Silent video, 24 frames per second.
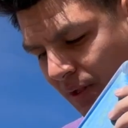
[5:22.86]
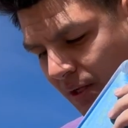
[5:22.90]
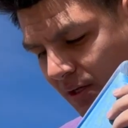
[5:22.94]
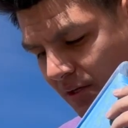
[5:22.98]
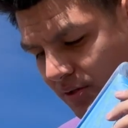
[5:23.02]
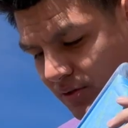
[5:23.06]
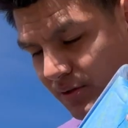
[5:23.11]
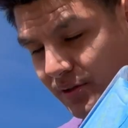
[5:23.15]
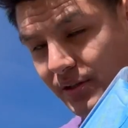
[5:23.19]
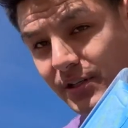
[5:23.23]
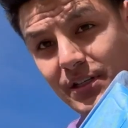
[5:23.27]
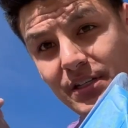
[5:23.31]

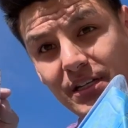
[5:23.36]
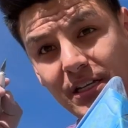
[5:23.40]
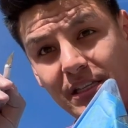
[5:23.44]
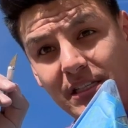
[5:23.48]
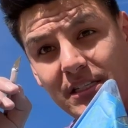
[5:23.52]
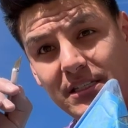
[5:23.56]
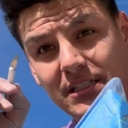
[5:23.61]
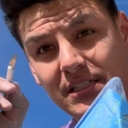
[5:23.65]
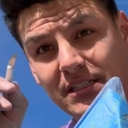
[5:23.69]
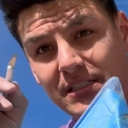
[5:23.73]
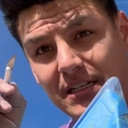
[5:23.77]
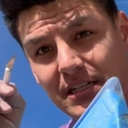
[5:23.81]
So you're gonna take
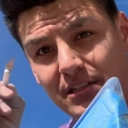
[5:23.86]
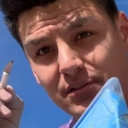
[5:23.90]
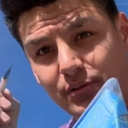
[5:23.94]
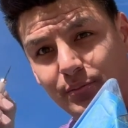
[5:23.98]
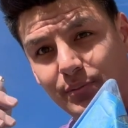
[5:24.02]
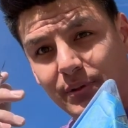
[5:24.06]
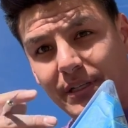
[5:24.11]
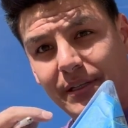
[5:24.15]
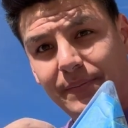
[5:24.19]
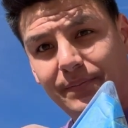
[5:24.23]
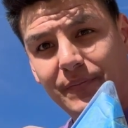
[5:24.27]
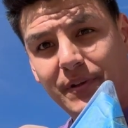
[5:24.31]
this X-Acto
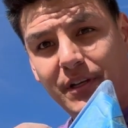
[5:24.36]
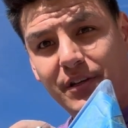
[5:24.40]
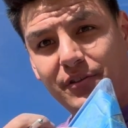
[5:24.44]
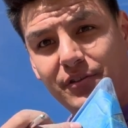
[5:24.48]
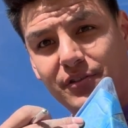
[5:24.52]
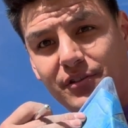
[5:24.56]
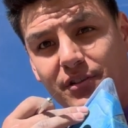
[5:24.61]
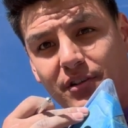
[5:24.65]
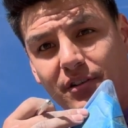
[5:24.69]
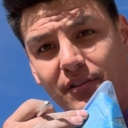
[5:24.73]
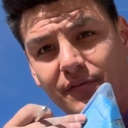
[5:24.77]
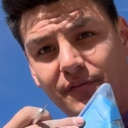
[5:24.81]
blade and you're
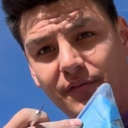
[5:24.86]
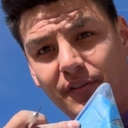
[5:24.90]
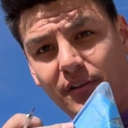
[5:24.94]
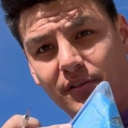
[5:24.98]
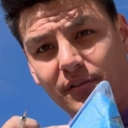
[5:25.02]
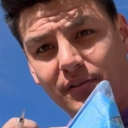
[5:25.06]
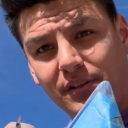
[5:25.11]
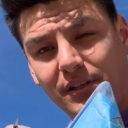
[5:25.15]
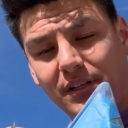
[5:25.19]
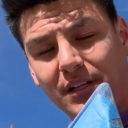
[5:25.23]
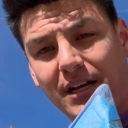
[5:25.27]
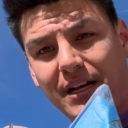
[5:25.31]
just gonna follow
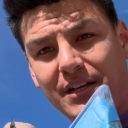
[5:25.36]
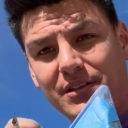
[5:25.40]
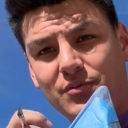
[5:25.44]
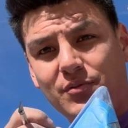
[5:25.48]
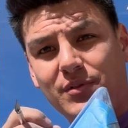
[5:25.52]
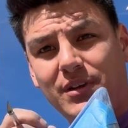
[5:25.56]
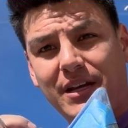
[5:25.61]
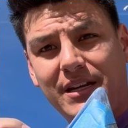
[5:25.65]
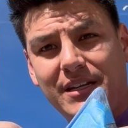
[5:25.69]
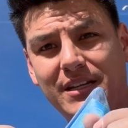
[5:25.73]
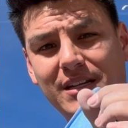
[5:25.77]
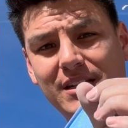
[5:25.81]
the lines.
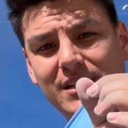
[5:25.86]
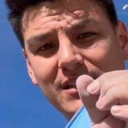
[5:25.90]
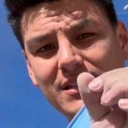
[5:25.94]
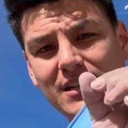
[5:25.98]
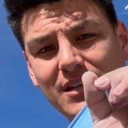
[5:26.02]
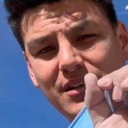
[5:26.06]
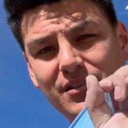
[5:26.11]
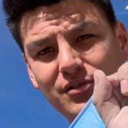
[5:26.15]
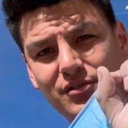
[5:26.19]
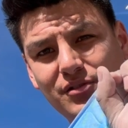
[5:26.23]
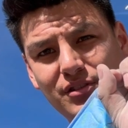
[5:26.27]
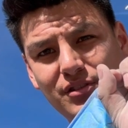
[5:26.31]
What I did is I
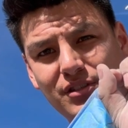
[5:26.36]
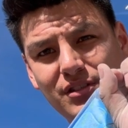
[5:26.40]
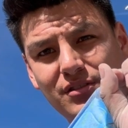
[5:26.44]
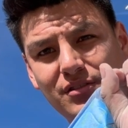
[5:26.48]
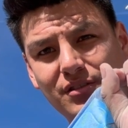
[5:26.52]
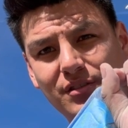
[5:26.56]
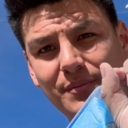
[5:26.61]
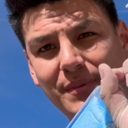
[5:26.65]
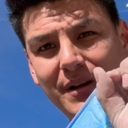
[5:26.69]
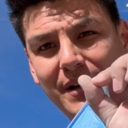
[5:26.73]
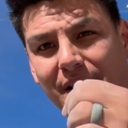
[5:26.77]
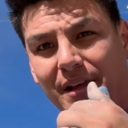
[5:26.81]
also just
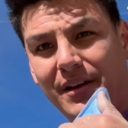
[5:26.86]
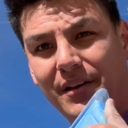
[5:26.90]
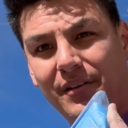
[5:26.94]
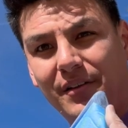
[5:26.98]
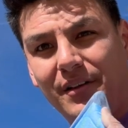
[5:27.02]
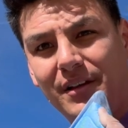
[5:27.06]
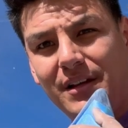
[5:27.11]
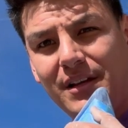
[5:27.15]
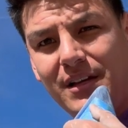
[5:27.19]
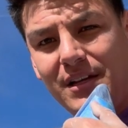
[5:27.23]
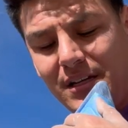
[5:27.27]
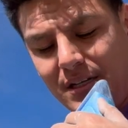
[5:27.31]
took my nail
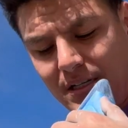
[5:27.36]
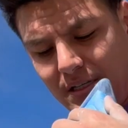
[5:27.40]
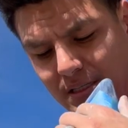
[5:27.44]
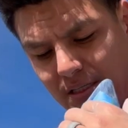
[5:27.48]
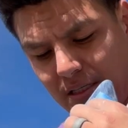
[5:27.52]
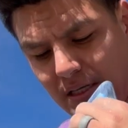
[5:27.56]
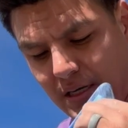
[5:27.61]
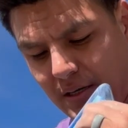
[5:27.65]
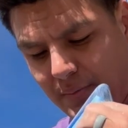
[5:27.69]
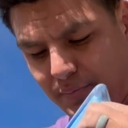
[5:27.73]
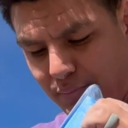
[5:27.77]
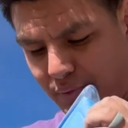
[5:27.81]
and it's
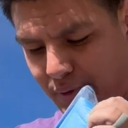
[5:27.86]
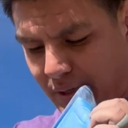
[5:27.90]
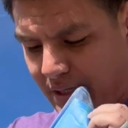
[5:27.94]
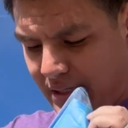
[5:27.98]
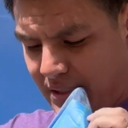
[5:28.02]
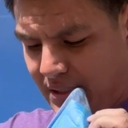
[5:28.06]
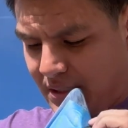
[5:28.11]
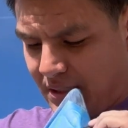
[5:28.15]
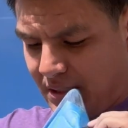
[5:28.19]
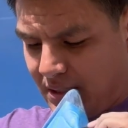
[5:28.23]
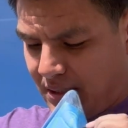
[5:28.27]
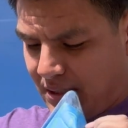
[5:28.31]
kind of
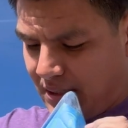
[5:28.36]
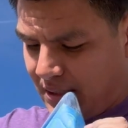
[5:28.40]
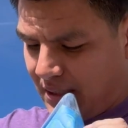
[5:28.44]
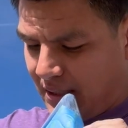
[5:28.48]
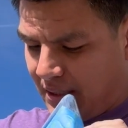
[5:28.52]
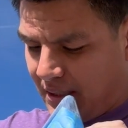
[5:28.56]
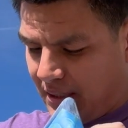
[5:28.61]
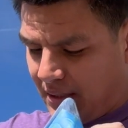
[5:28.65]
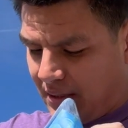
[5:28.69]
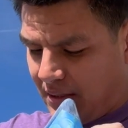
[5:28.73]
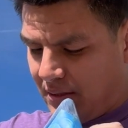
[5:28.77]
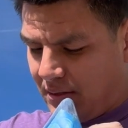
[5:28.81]
pressed
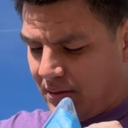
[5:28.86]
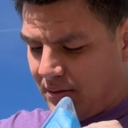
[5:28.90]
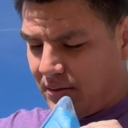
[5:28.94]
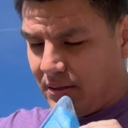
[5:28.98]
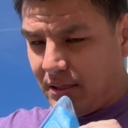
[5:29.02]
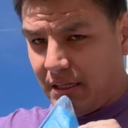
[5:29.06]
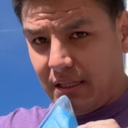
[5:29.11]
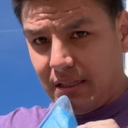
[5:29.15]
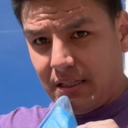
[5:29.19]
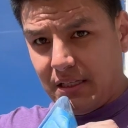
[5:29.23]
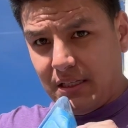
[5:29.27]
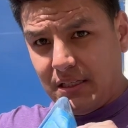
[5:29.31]
in
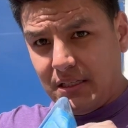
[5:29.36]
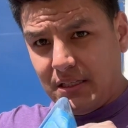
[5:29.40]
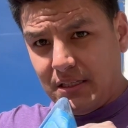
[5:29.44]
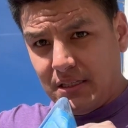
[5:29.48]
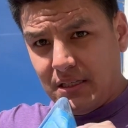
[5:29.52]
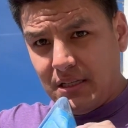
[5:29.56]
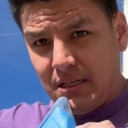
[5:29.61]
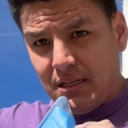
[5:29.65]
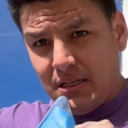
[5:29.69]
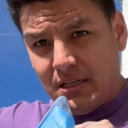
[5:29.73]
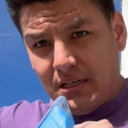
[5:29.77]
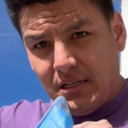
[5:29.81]
like this.
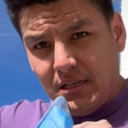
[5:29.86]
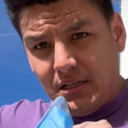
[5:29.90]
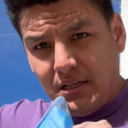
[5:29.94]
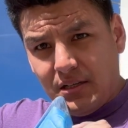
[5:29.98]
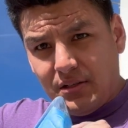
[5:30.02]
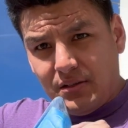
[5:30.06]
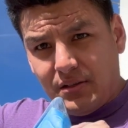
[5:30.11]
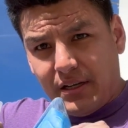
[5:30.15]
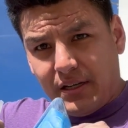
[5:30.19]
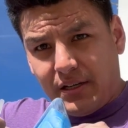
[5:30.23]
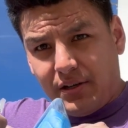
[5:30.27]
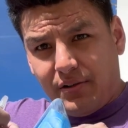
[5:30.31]

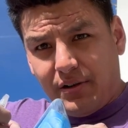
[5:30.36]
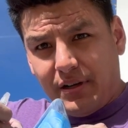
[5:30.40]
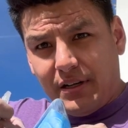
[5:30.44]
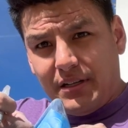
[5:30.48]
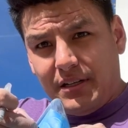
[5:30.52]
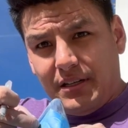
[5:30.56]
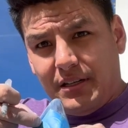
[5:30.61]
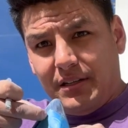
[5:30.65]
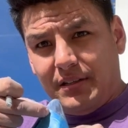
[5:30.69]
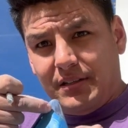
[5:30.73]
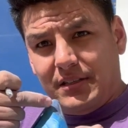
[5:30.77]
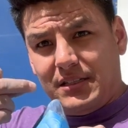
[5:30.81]
So I
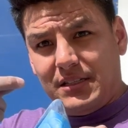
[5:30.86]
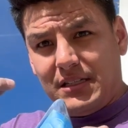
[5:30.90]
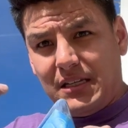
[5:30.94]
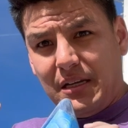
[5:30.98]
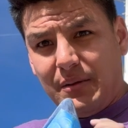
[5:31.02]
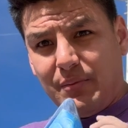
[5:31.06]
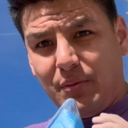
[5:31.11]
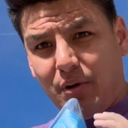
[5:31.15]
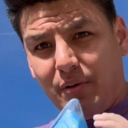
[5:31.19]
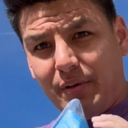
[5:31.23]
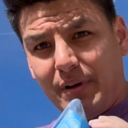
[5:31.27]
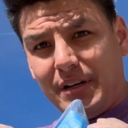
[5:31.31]
created a seam
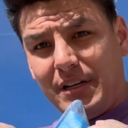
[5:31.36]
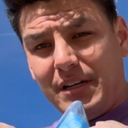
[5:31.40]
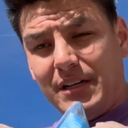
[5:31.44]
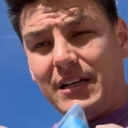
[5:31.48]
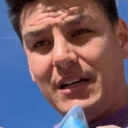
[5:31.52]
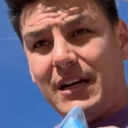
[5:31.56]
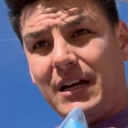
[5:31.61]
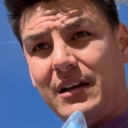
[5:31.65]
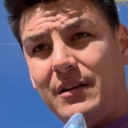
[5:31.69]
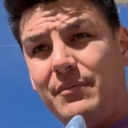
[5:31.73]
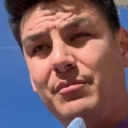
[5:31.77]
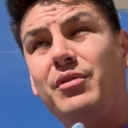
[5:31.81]
already to
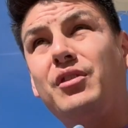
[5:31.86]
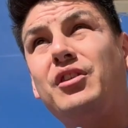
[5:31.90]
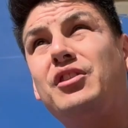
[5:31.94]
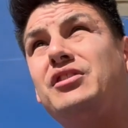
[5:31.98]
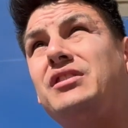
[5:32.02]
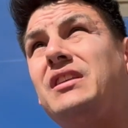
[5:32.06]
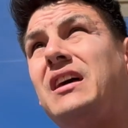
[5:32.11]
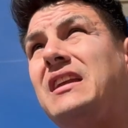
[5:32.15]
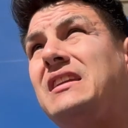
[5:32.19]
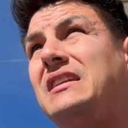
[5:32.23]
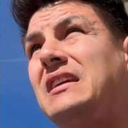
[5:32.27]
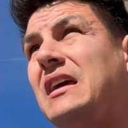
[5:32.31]
kind of push
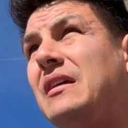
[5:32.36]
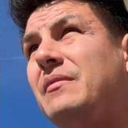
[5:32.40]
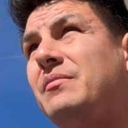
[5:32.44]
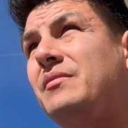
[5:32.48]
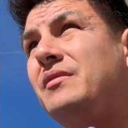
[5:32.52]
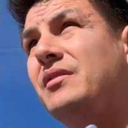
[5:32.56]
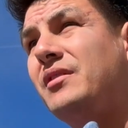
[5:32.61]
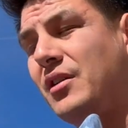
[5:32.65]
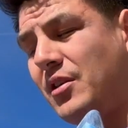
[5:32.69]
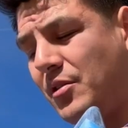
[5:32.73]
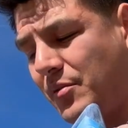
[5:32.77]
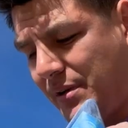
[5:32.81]
that tape to
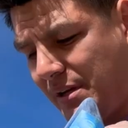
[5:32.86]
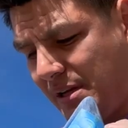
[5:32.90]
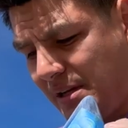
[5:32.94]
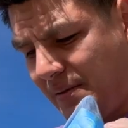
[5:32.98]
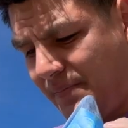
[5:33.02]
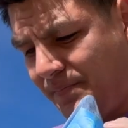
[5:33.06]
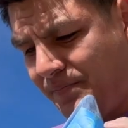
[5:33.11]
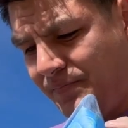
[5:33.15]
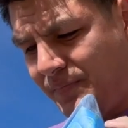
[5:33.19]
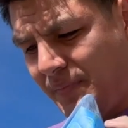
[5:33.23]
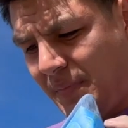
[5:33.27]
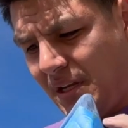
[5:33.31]
go in.
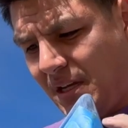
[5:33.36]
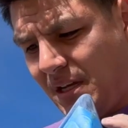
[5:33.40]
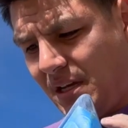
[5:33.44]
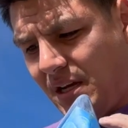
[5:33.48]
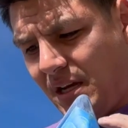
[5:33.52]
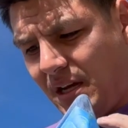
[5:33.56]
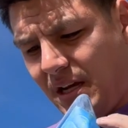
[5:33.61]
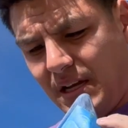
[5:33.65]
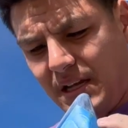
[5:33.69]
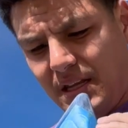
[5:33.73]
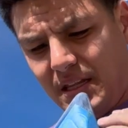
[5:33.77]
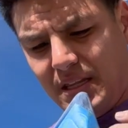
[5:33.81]

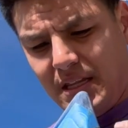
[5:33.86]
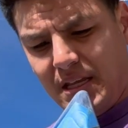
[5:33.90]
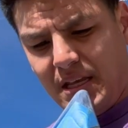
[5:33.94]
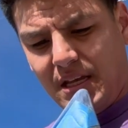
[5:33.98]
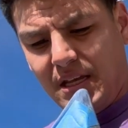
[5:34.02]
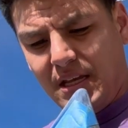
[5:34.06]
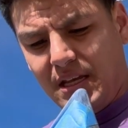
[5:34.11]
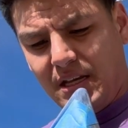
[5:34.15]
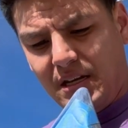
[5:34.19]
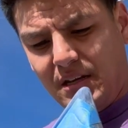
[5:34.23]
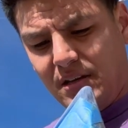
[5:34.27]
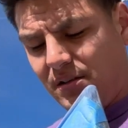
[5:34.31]
And
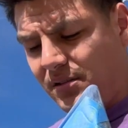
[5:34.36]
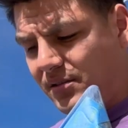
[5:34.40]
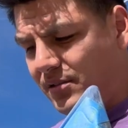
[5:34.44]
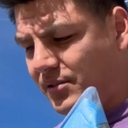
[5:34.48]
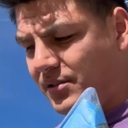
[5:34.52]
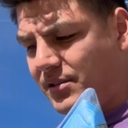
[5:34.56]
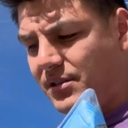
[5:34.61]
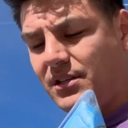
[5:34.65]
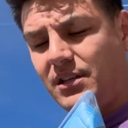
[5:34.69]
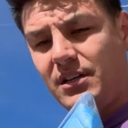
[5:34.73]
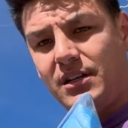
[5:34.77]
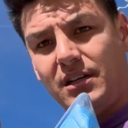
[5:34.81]
then we're
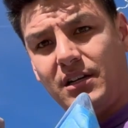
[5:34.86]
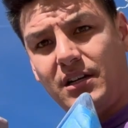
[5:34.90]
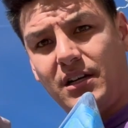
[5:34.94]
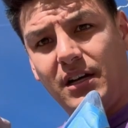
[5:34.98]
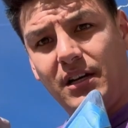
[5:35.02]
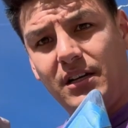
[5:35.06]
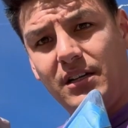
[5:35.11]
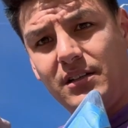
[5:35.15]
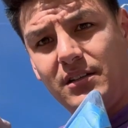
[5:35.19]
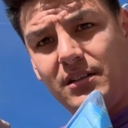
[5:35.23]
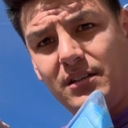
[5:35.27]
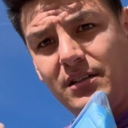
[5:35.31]
just gonna
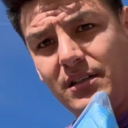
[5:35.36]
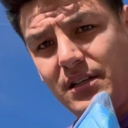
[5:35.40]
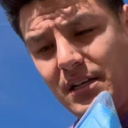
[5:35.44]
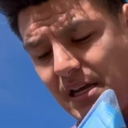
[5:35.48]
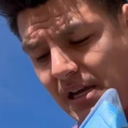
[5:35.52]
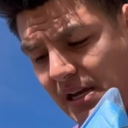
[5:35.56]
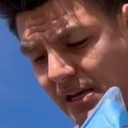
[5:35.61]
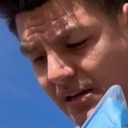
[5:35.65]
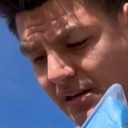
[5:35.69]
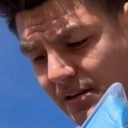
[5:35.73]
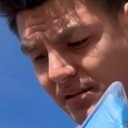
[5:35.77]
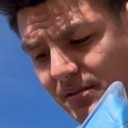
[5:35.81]
cut,
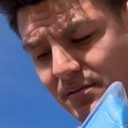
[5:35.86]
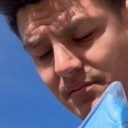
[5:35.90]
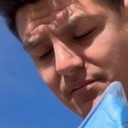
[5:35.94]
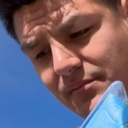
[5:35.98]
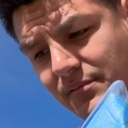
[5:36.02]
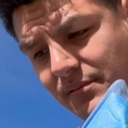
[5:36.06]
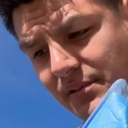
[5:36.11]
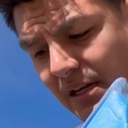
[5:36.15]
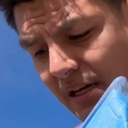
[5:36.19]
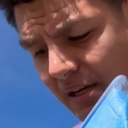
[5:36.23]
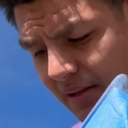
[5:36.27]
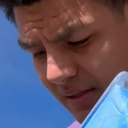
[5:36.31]
and
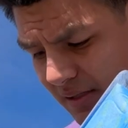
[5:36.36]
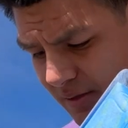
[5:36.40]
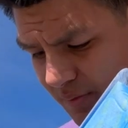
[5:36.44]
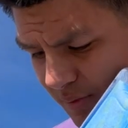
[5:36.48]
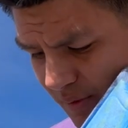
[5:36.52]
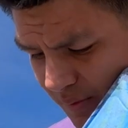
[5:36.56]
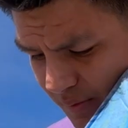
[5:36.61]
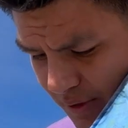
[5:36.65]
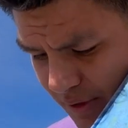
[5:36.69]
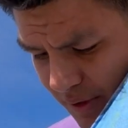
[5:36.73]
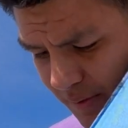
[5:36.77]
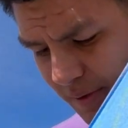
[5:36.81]
yeah, that's pretty
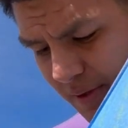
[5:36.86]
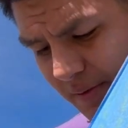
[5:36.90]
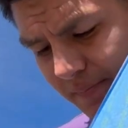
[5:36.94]
much it.